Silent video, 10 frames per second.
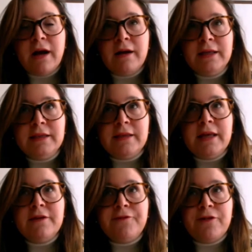I
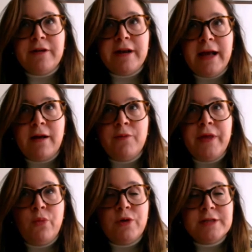think for now
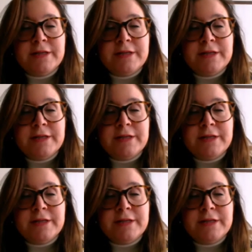they want